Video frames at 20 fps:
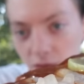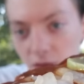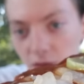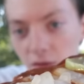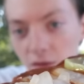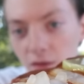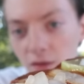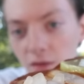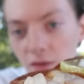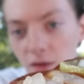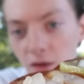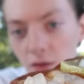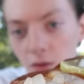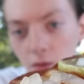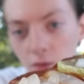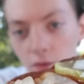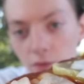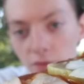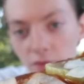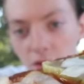You can see it's got
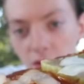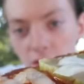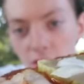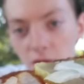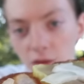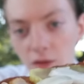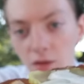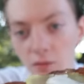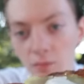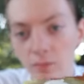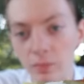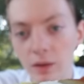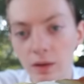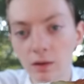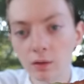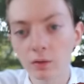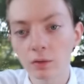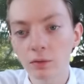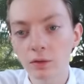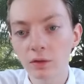all those onions and
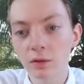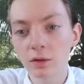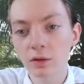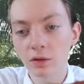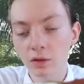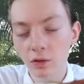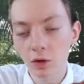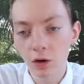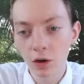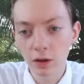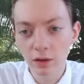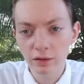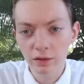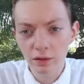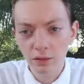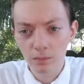pickles and the sauce.